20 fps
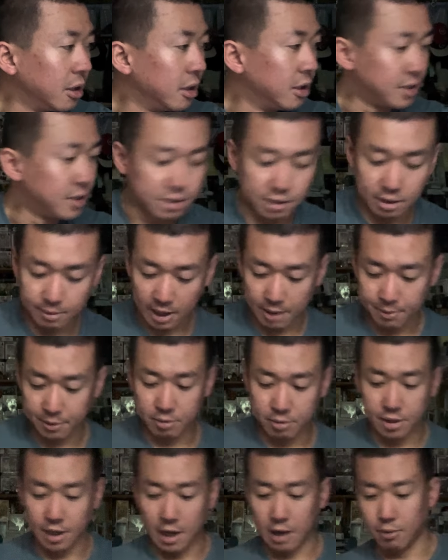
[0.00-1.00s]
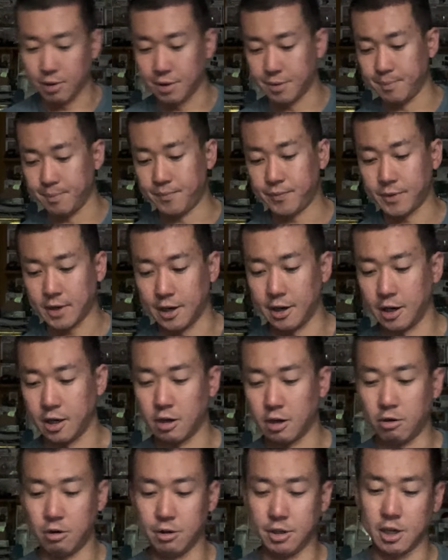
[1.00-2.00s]
So, I'm happy with that one. And then,
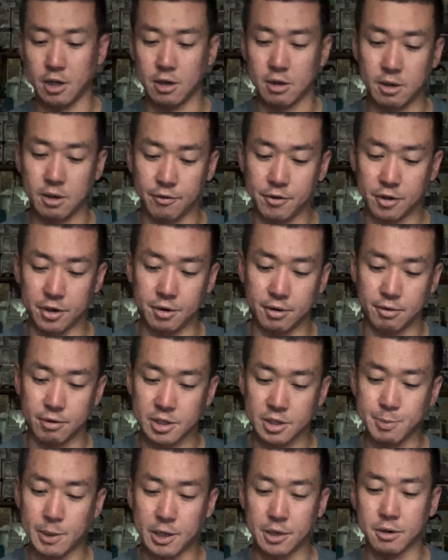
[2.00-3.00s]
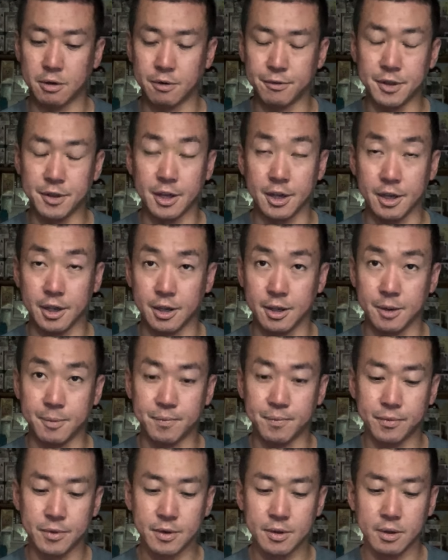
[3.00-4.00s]
oh yeah, I've got the wristband of the,
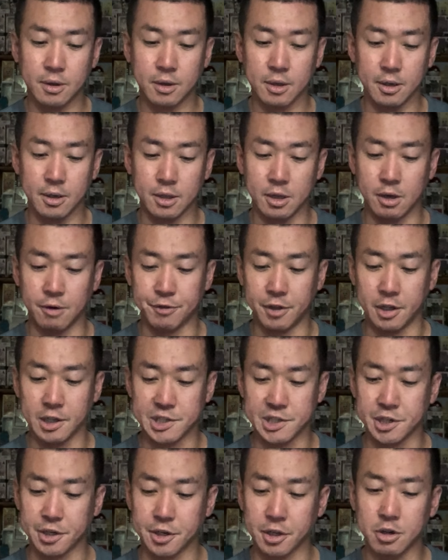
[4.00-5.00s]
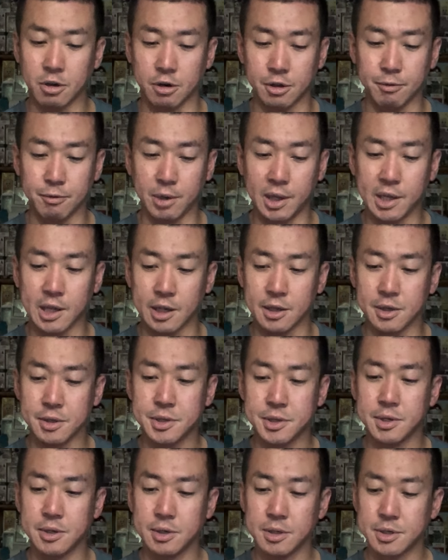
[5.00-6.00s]
SunnyCon
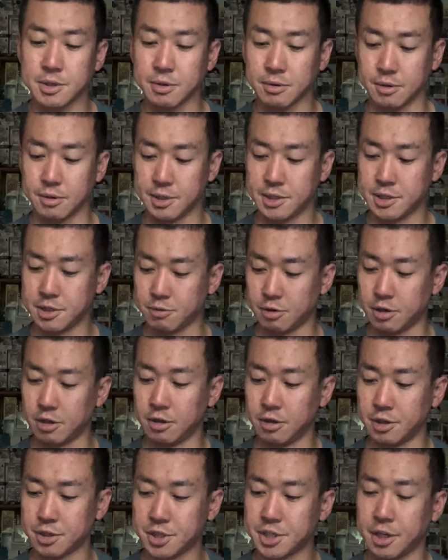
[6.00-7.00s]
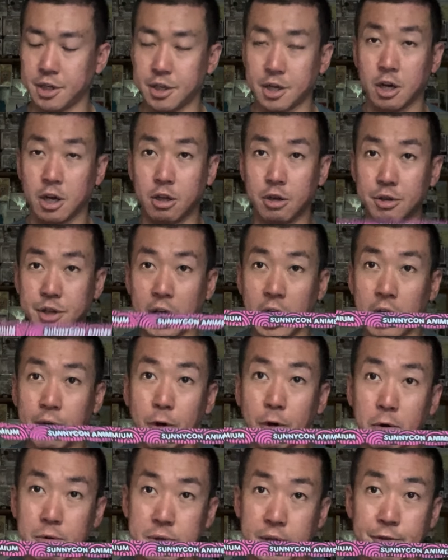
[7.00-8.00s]
weekend. So this is what it looks like. The color, they have
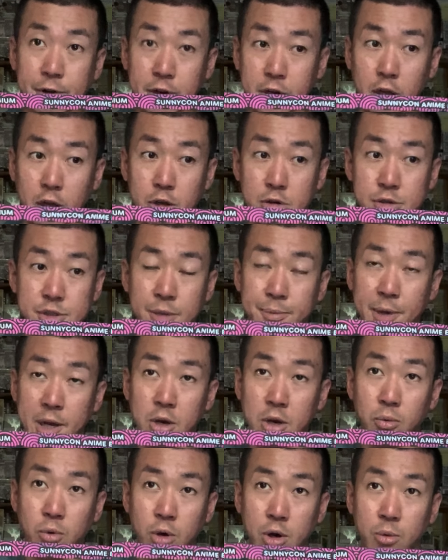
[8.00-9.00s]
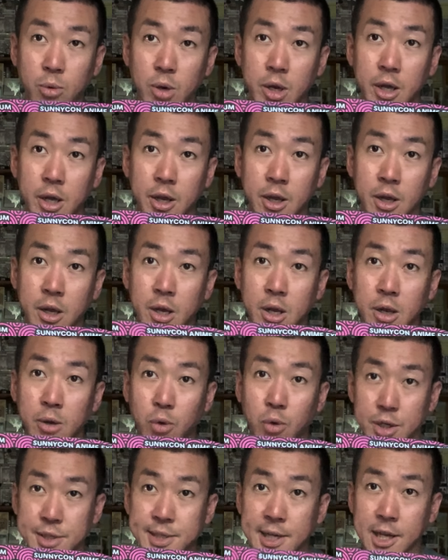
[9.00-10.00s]
all different colors depending on
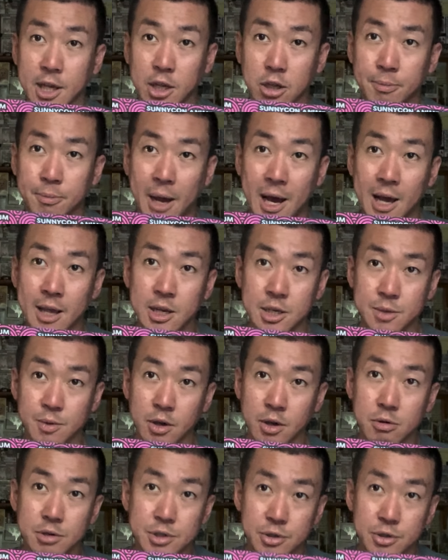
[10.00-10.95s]
what ticket you buy as well.